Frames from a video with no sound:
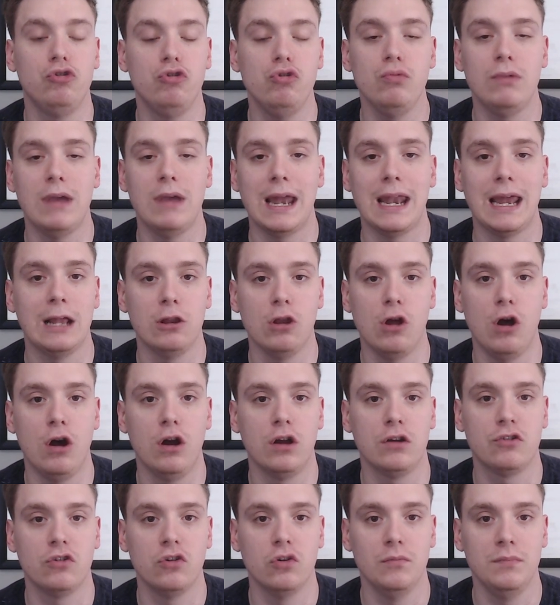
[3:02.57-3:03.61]
to get a
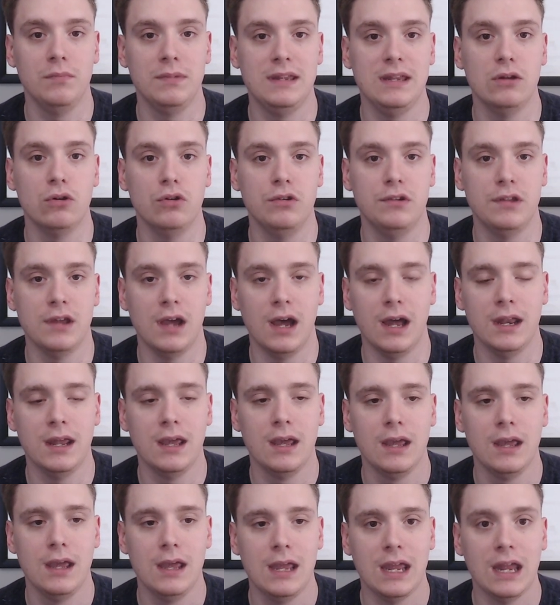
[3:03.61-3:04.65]
long-term deal done
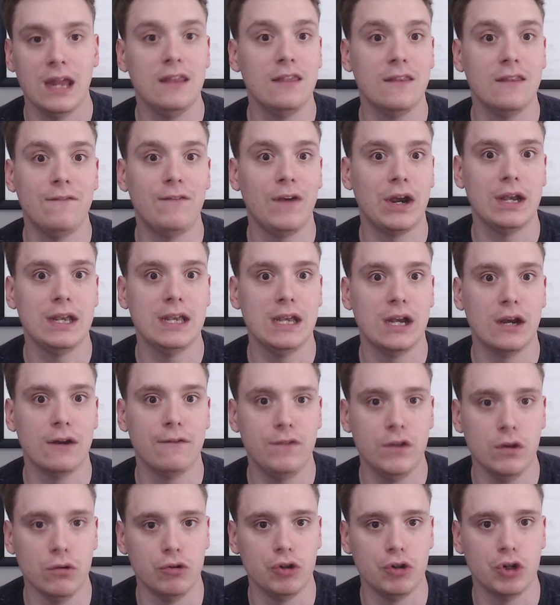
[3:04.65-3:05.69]
in the very near
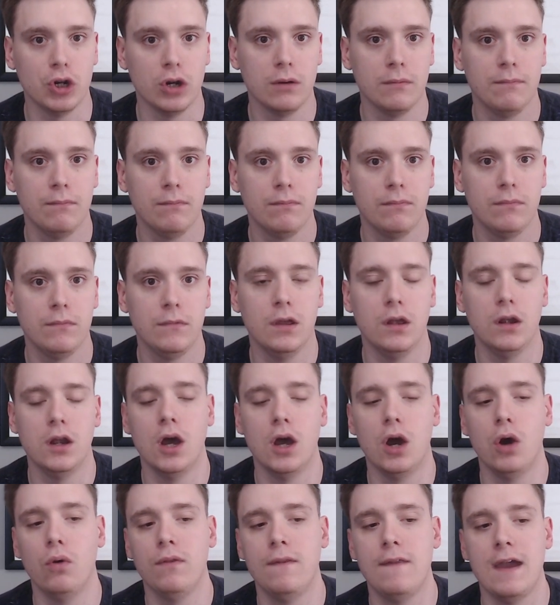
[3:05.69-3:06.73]
future. You
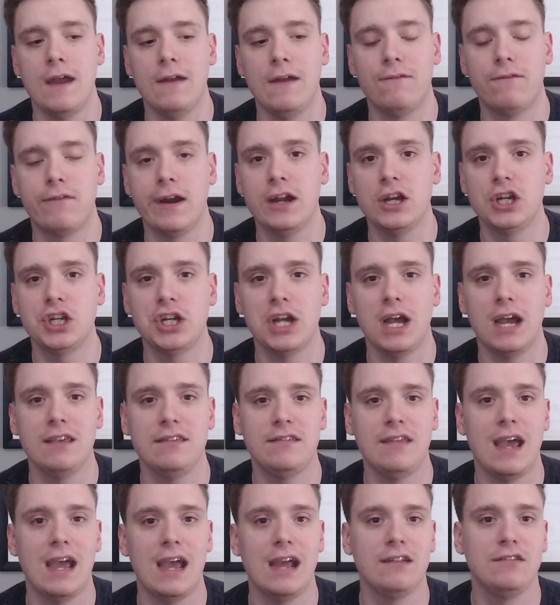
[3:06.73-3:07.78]
know, they franchise
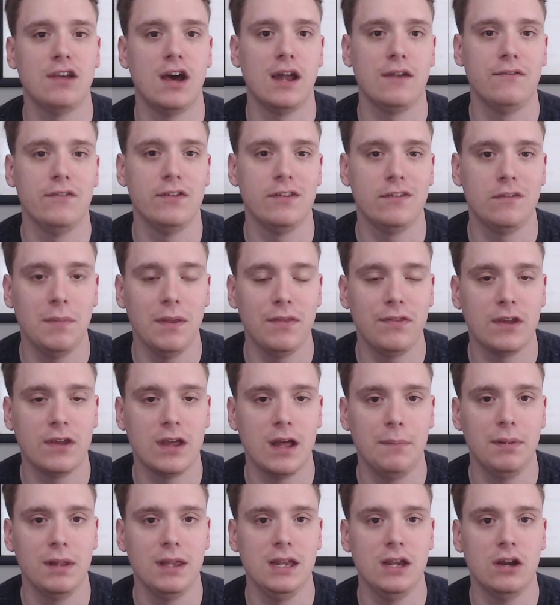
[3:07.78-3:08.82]
tagged Donovan Smith a
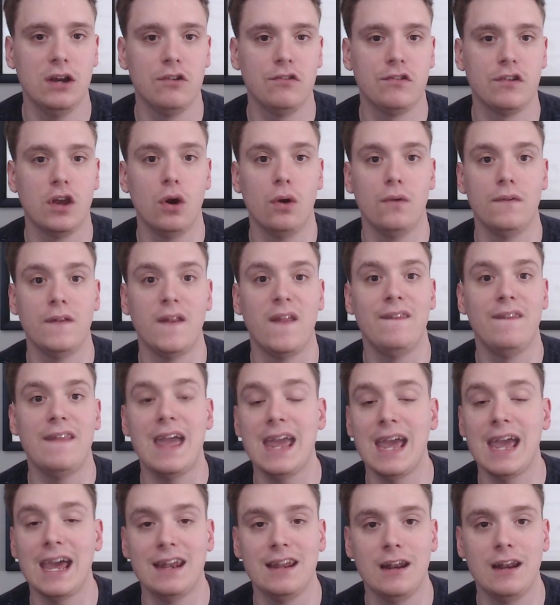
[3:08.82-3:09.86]
couple of years ago, and then
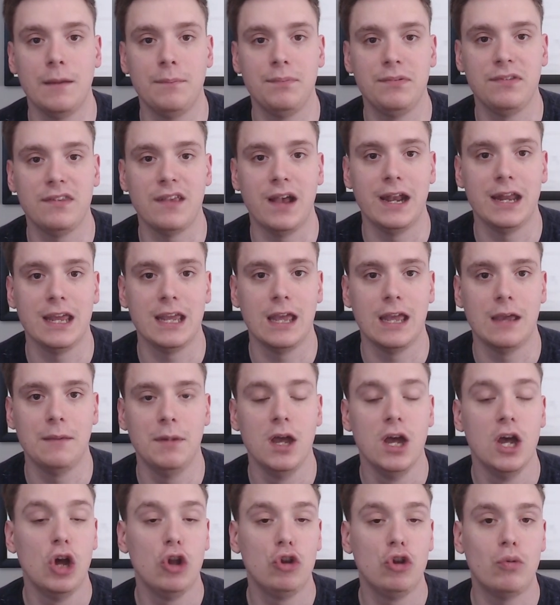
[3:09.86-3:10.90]
they ended up signing him
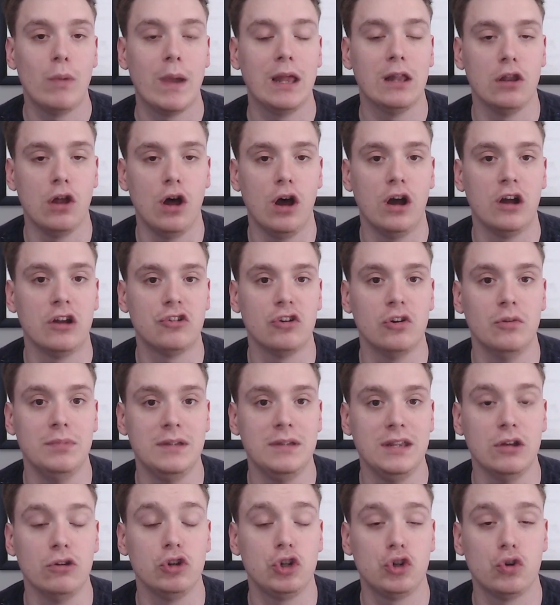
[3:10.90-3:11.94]
to a long-term
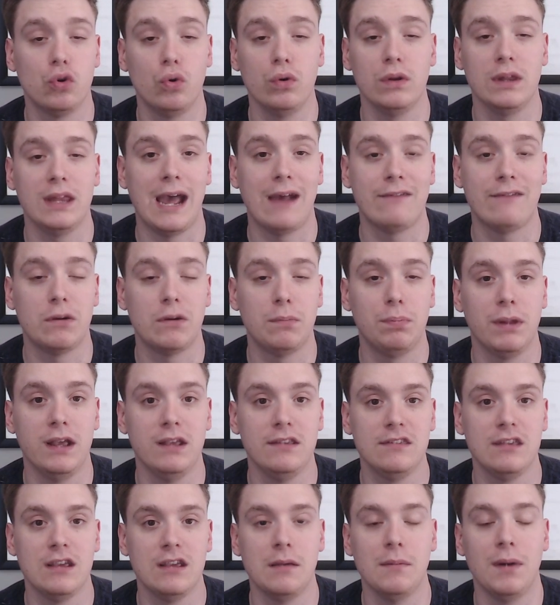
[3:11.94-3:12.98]
deal shortly after
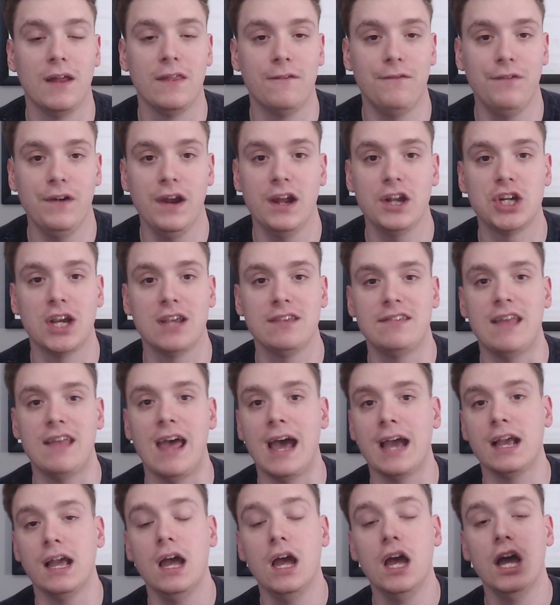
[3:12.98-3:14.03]
placing him on the franchise
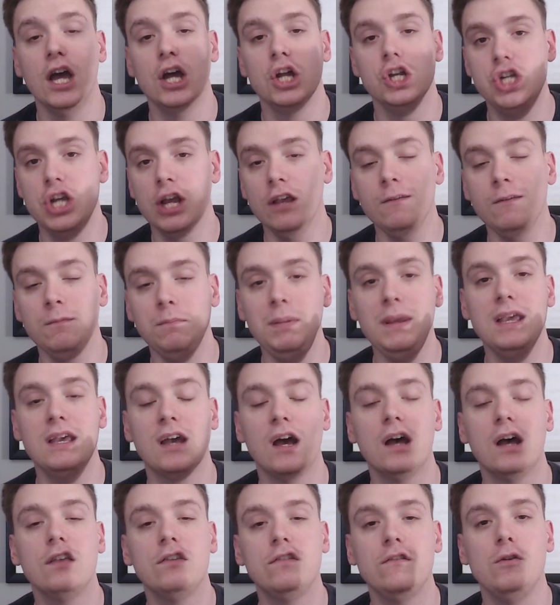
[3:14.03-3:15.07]
tag. Just
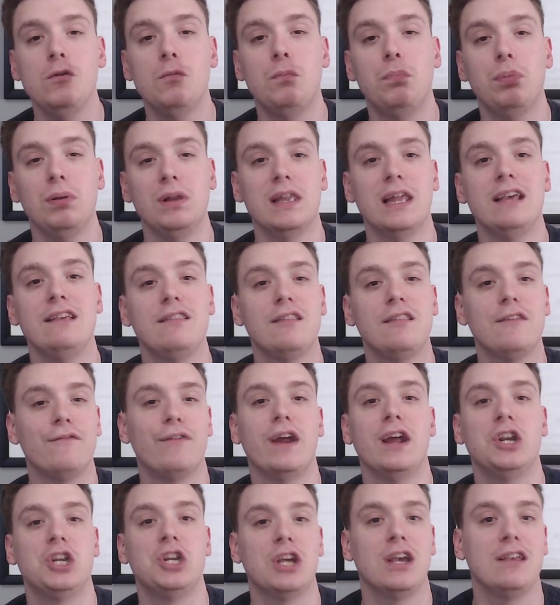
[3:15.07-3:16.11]
because you place the
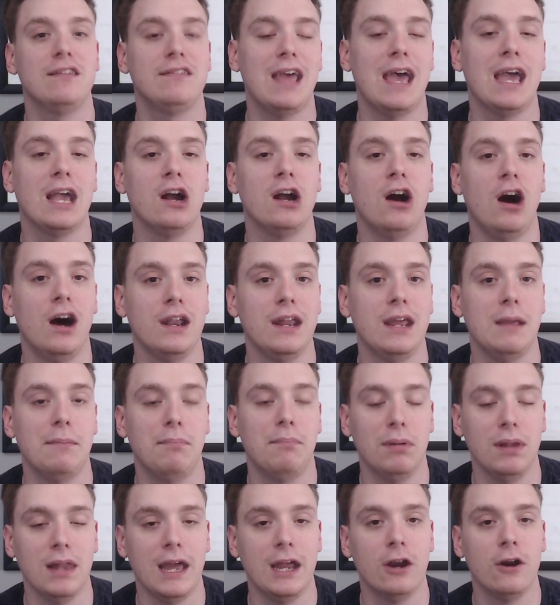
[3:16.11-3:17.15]
franchise tag on a
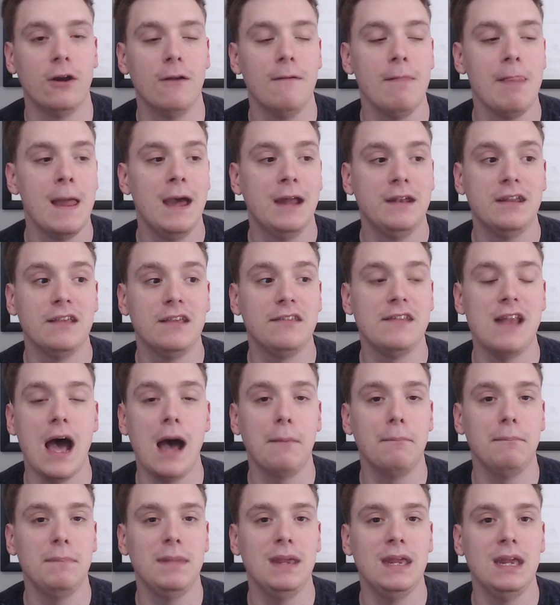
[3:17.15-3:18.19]
player does
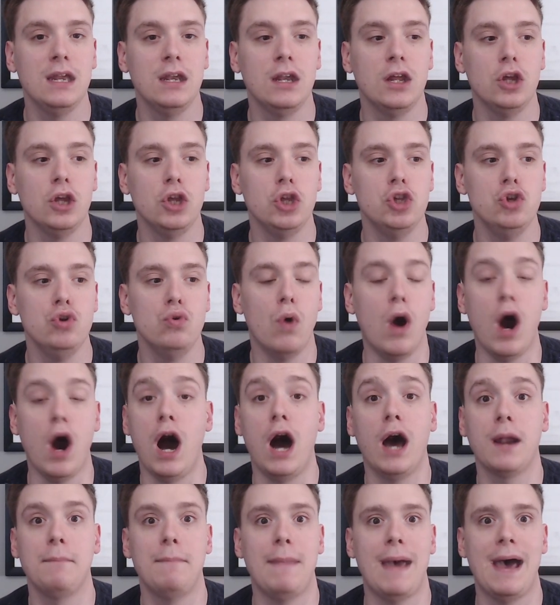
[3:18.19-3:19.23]
not mean you
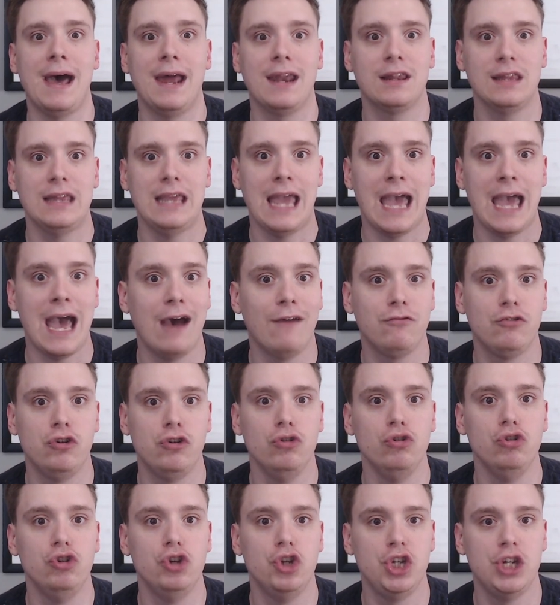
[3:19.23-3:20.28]
automatically have
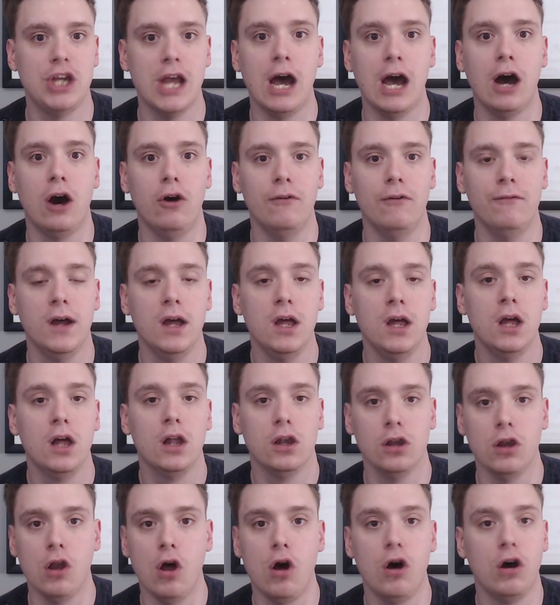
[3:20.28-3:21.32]
to shelve
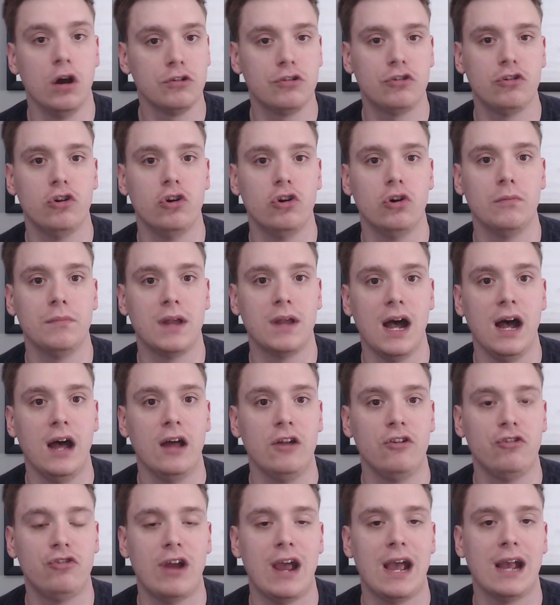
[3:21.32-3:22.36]
long-term
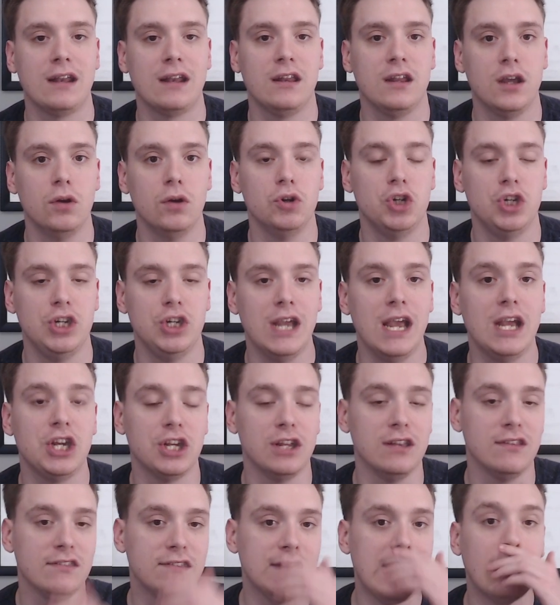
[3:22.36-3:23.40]
contract
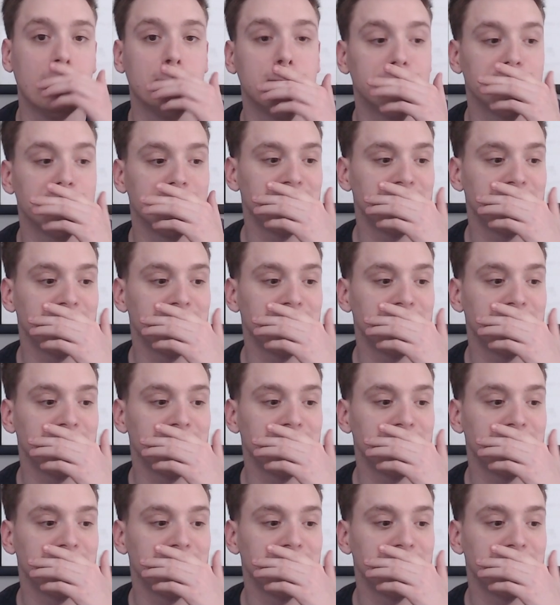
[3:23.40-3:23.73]
negotiations. Now,